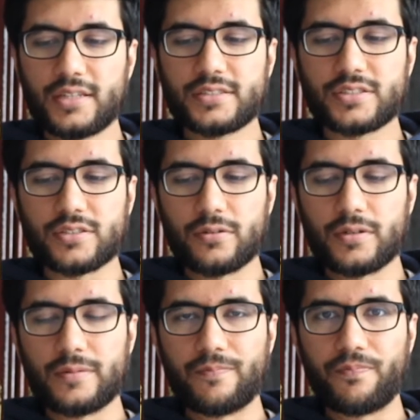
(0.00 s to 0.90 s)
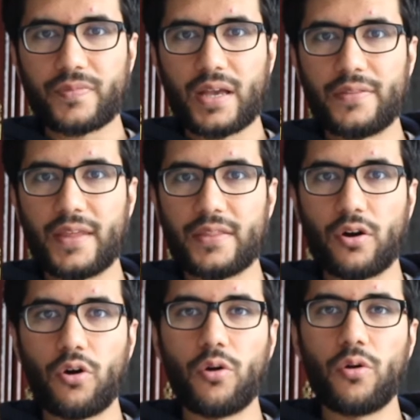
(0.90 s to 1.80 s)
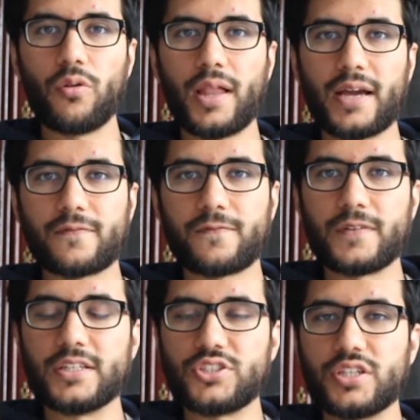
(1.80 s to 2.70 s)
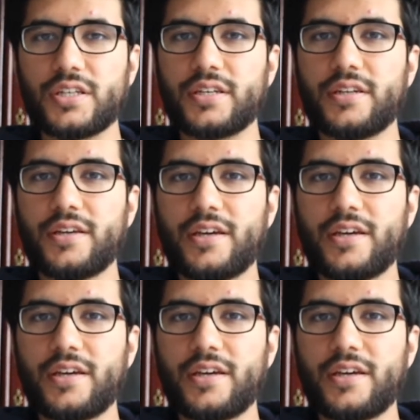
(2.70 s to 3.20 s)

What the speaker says: So and then the whole like finishing